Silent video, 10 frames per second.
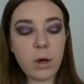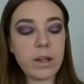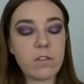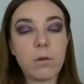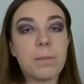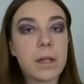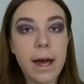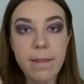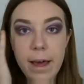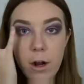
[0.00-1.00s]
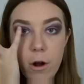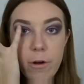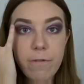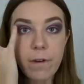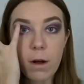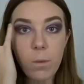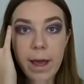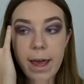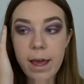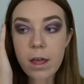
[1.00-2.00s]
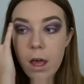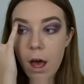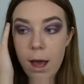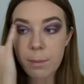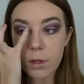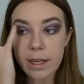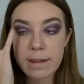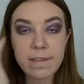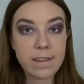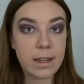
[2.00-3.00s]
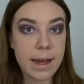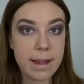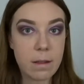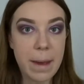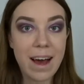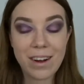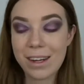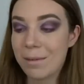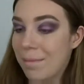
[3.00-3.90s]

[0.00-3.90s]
going to apply that over where I put the concealer and the powder.